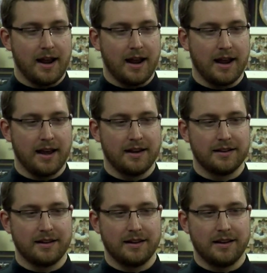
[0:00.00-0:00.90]

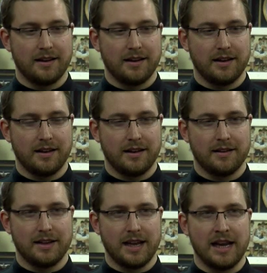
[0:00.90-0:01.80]
And
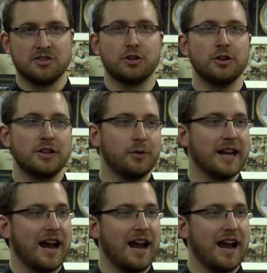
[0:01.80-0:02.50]
it's good that we